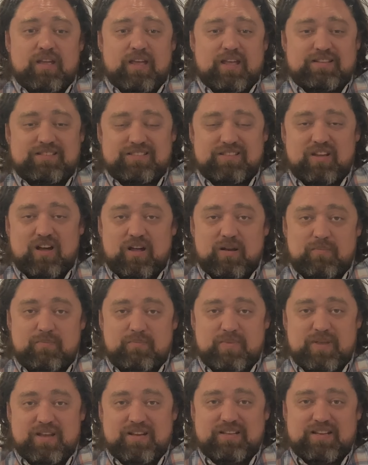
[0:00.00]
It's not a
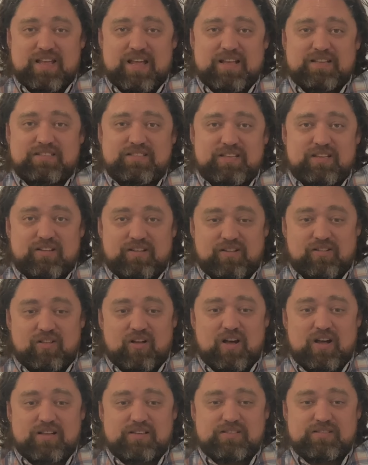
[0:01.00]
big nasty
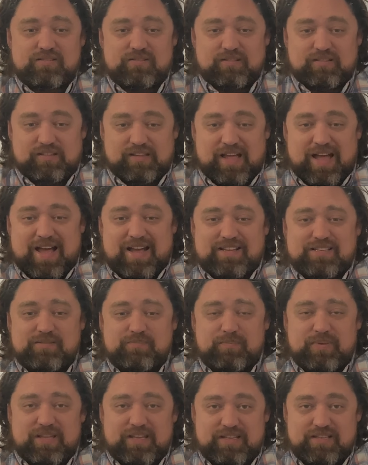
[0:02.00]
gloss glass
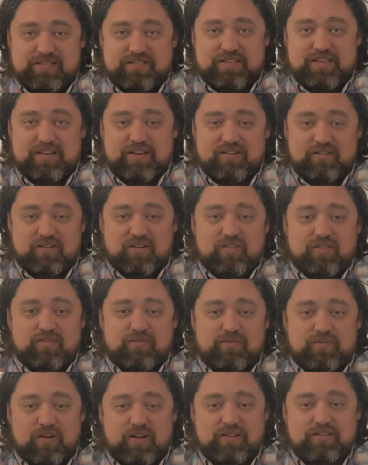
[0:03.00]
piece here on the
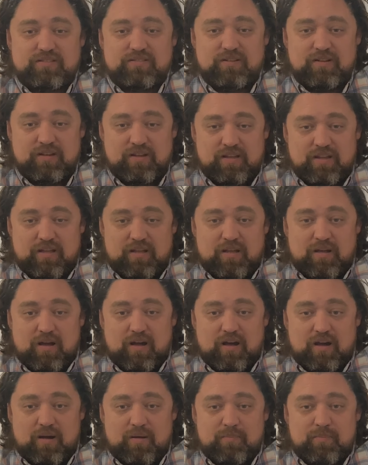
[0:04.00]
front,
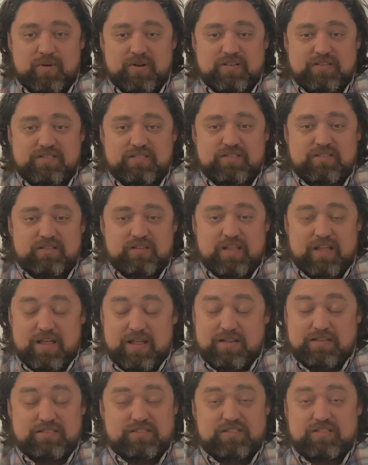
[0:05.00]
but
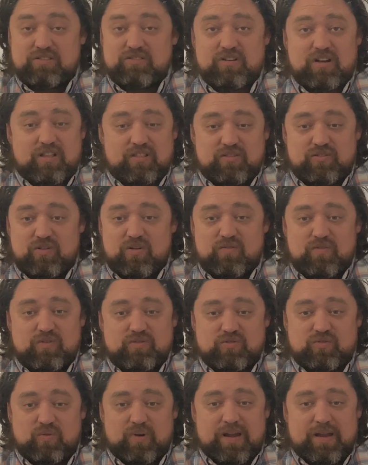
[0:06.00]
it's still got
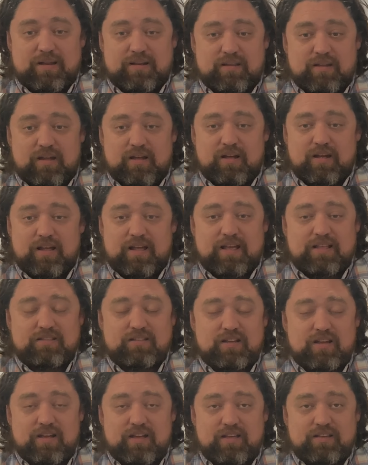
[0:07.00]
Lenovo's great
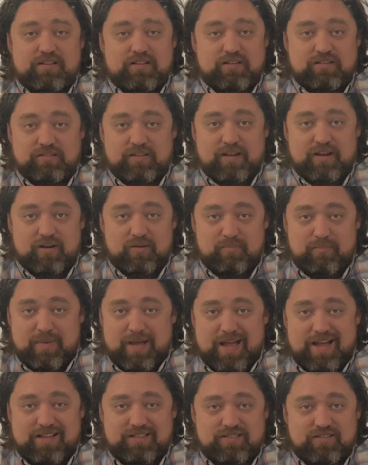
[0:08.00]
anti-glare
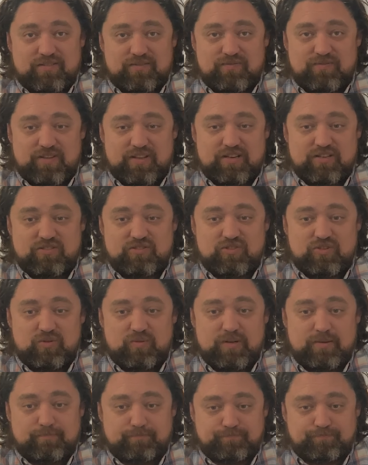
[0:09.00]
matte finish
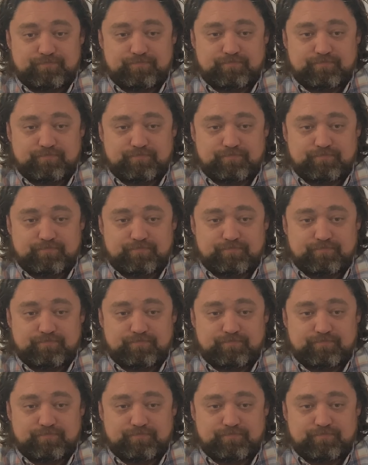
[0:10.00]
to it.